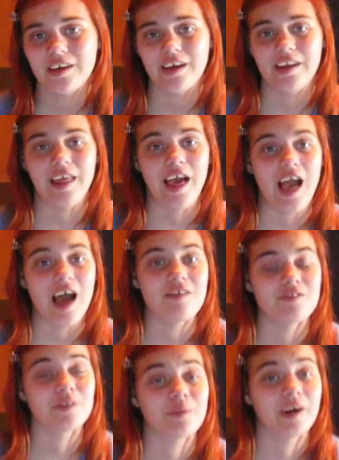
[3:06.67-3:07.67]
And
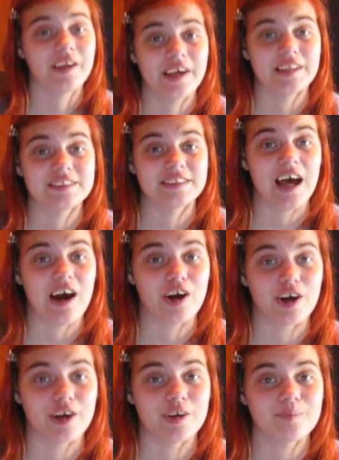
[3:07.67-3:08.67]
everyone gets that
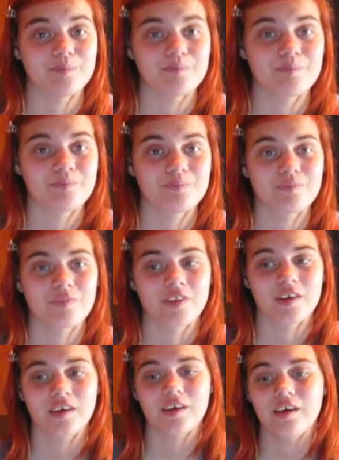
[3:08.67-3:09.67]
hurt.
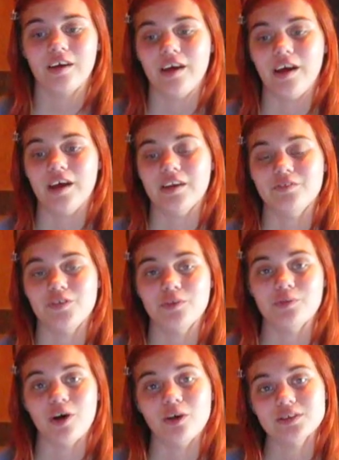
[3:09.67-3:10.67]
And if you
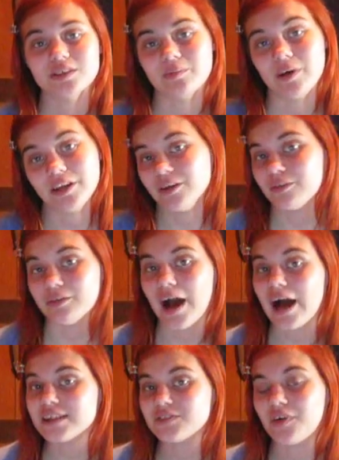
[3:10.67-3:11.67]
know somebody who
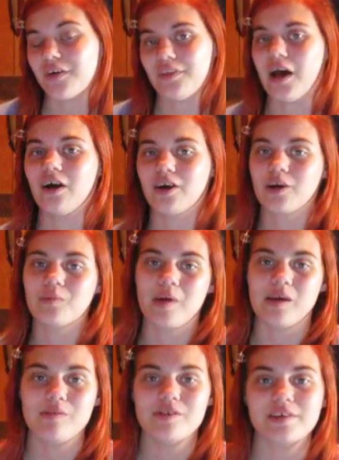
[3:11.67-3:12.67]
has felt that hurt,
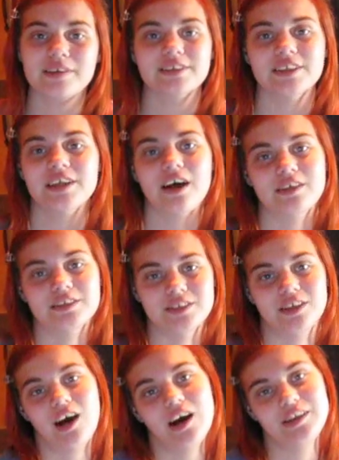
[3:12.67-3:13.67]
maybe you can sit down and
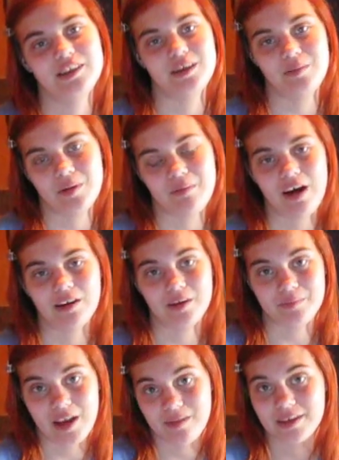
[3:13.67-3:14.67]
talk to them about it.
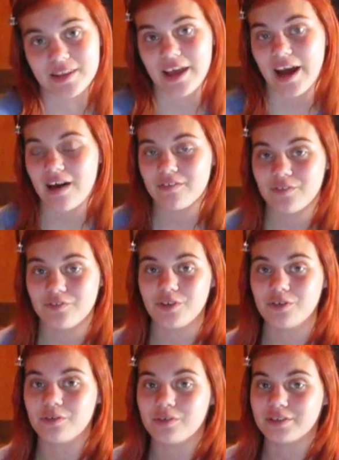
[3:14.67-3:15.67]
Maybe they have a
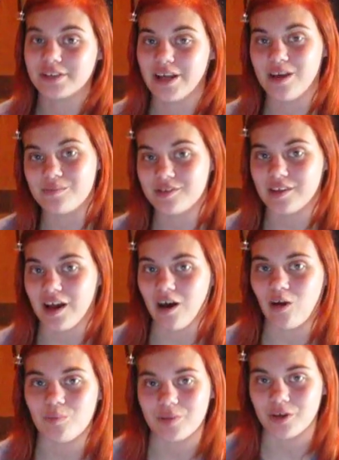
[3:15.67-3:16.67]
few tips to
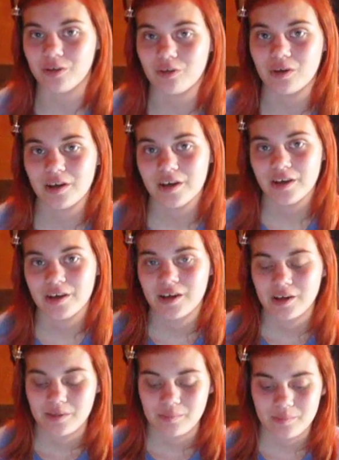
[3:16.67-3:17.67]
help you.
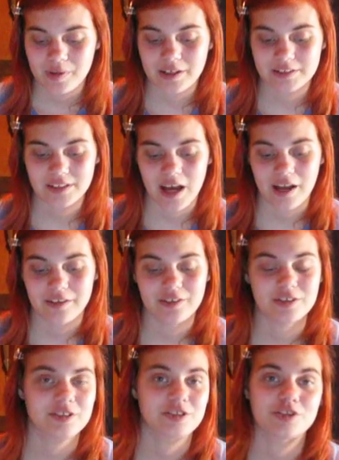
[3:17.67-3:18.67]
Because
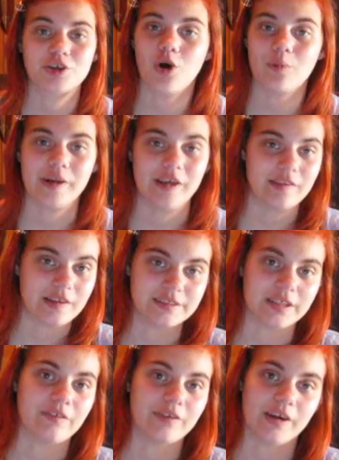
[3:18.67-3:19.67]
there's so many things
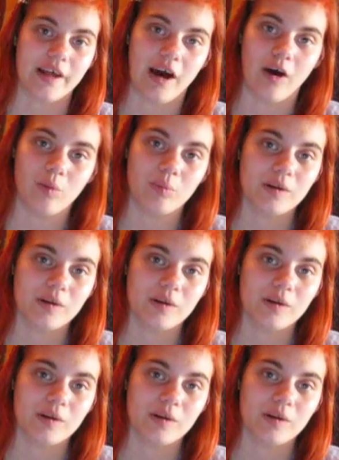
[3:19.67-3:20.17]
out there to help.